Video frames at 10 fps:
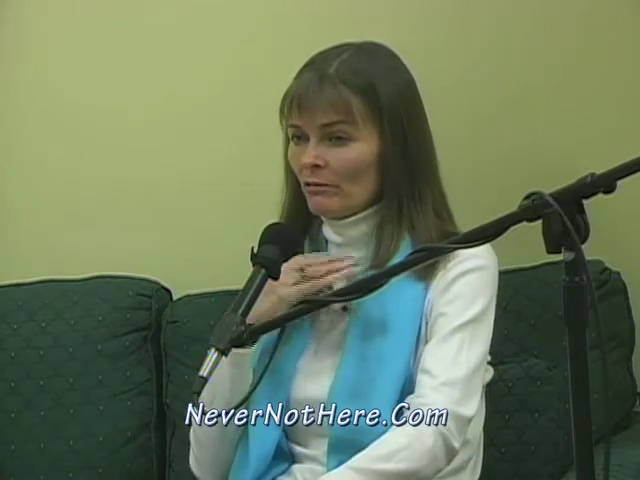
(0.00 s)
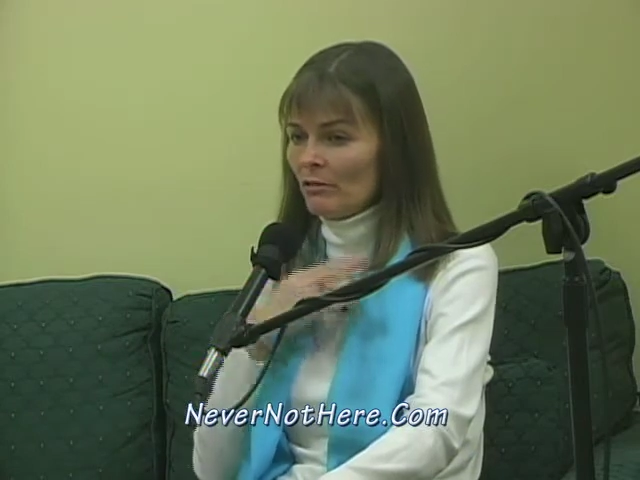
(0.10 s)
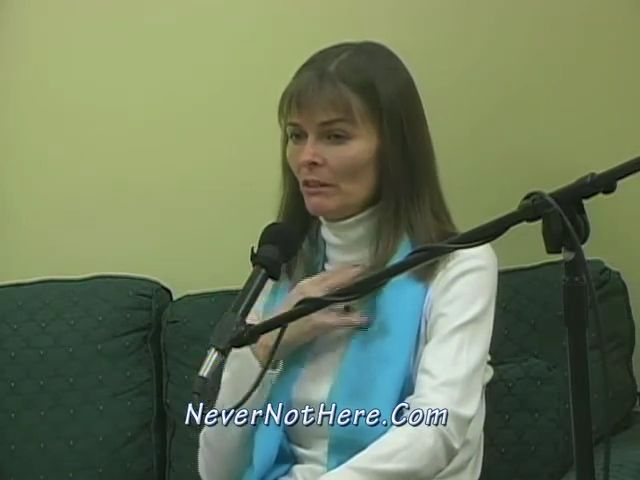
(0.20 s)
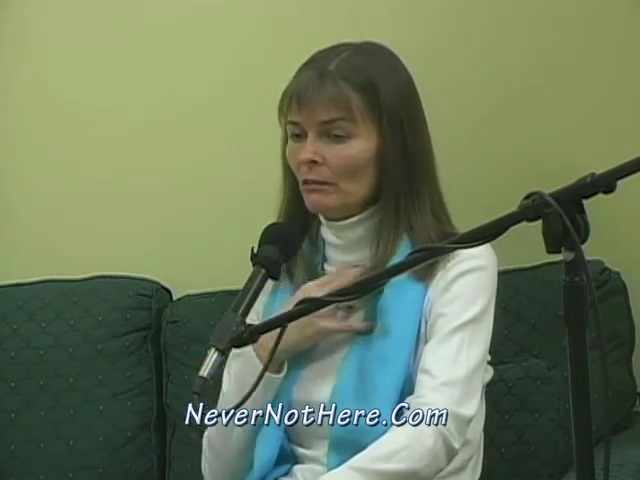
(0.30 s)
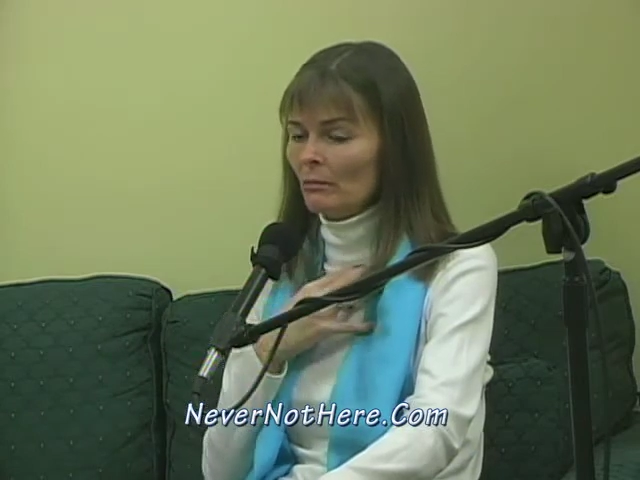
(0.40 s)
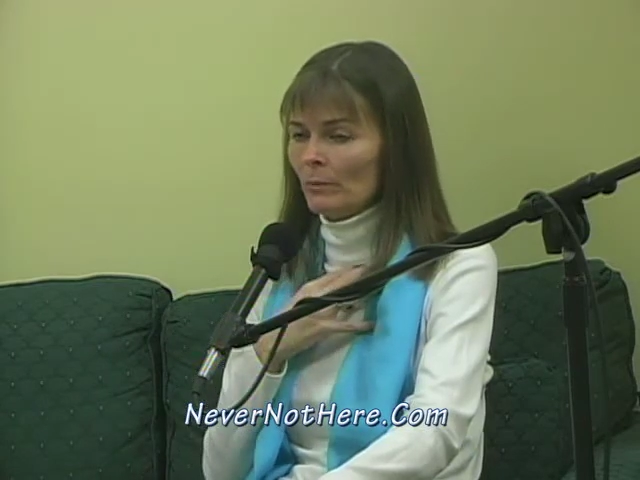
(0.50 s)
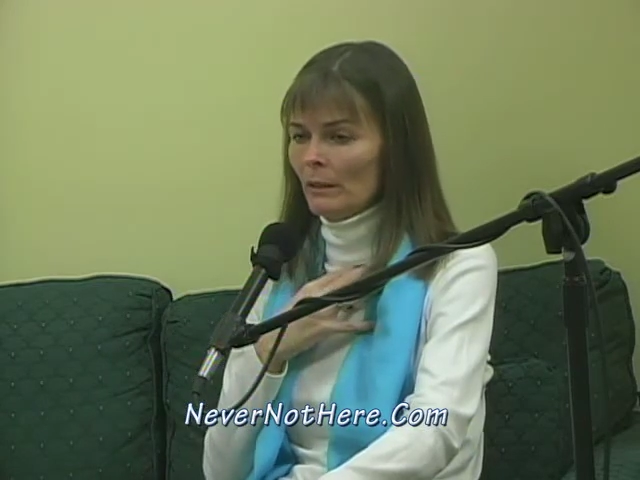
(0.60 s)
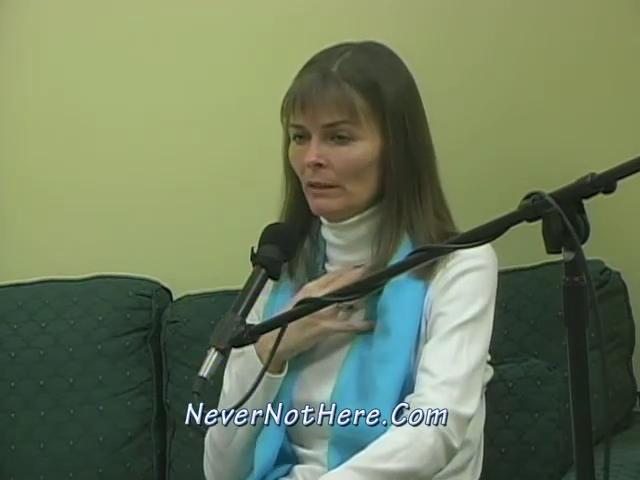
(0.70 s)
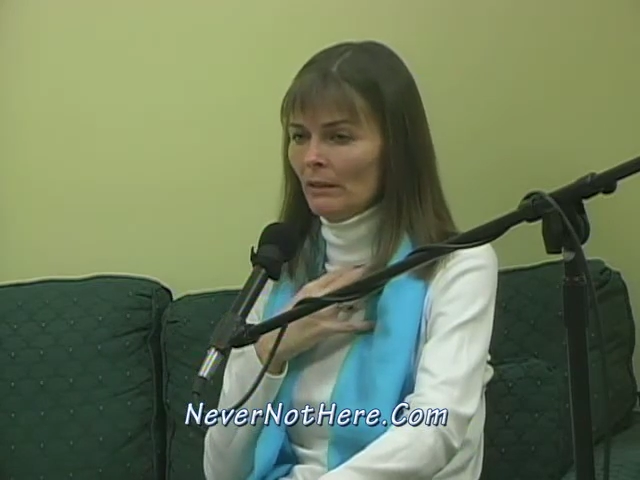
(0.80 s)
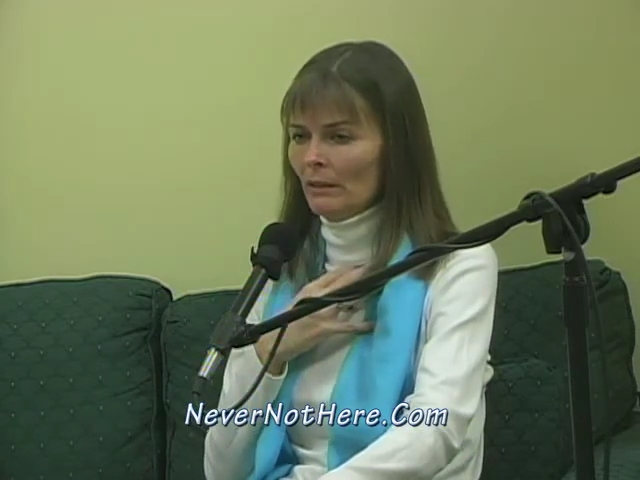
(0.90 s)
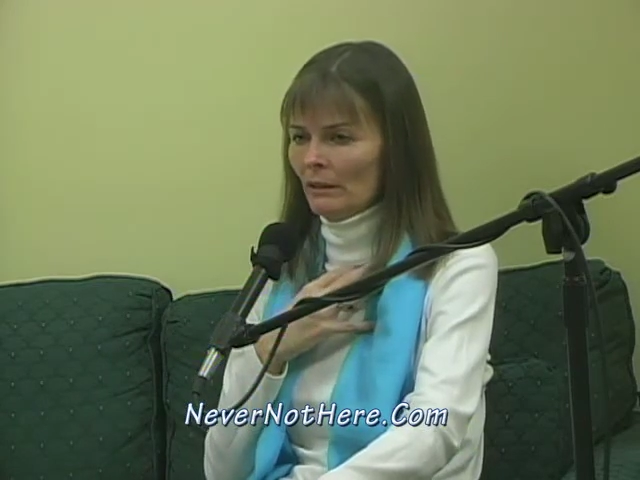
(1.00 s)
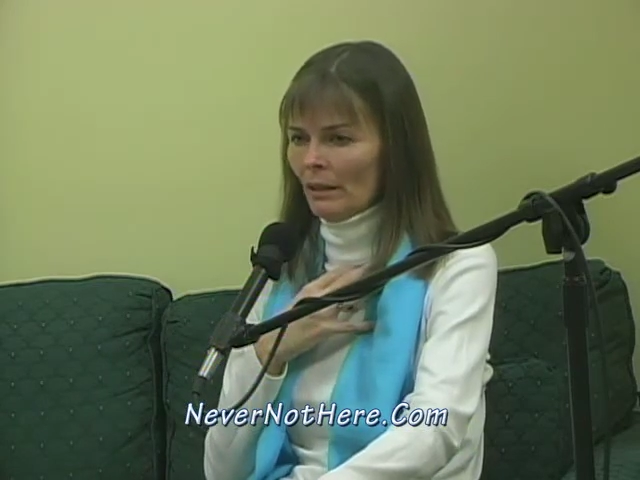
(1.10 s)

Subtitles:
feel being